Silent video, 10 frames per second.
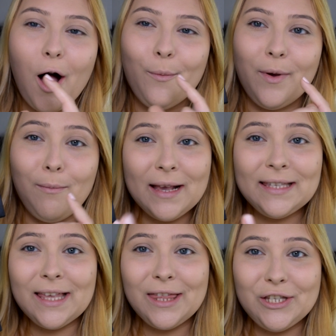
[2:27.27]
I'll be
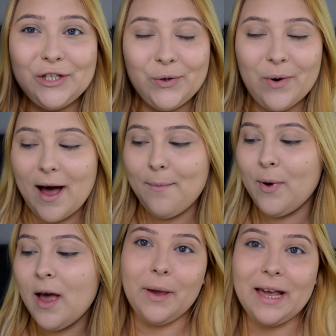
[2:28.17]
mixing these two
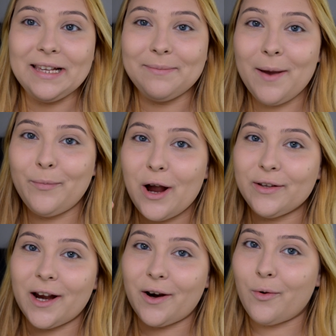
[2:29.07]
up because my
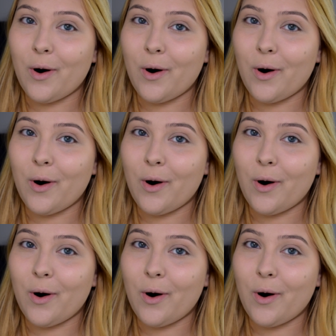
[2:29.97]
brows are